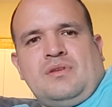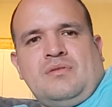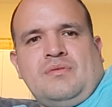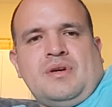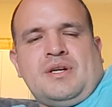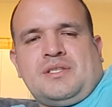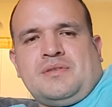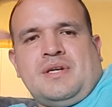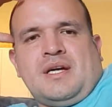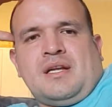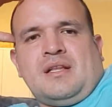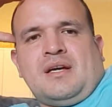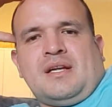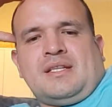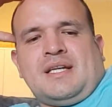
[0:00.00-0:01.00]
We also had a
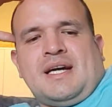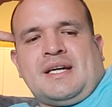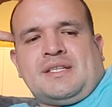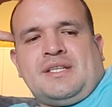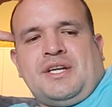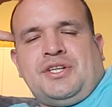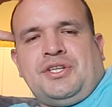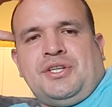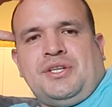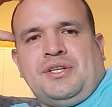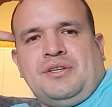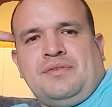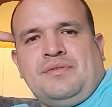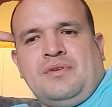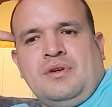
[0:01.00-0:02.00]
lot of
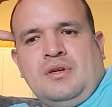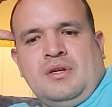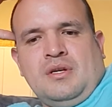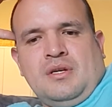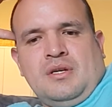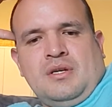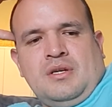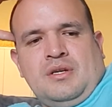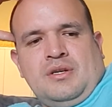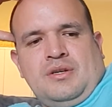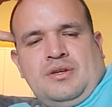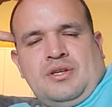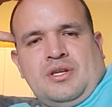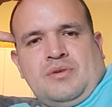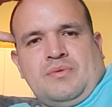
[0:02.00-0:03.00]
taxation,
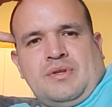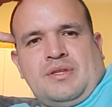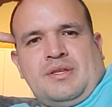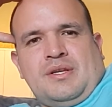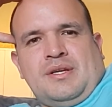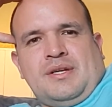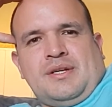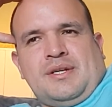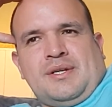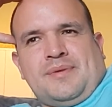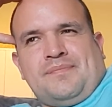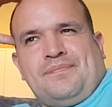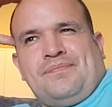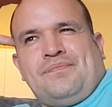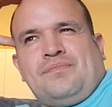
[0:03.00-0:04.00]
you know, with the
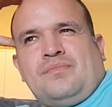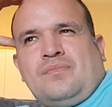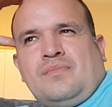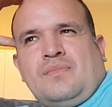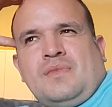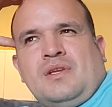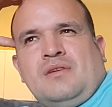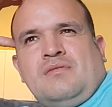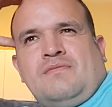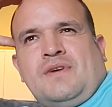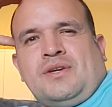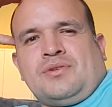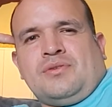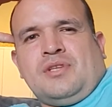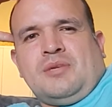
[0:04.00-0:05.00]

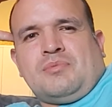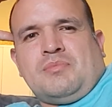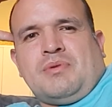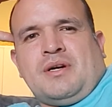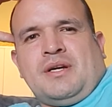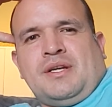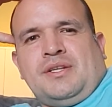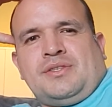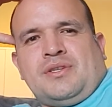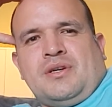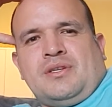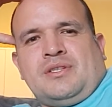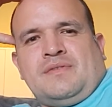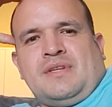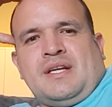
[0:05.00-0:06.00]
federal Liberal Party in
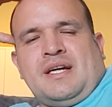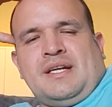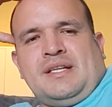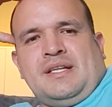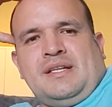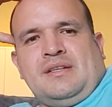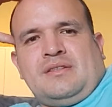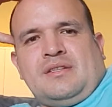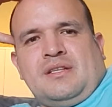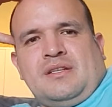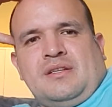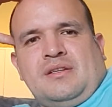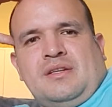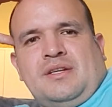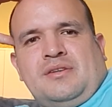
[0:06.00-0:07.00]
charge of the 90s,
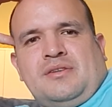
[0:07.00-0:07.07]
and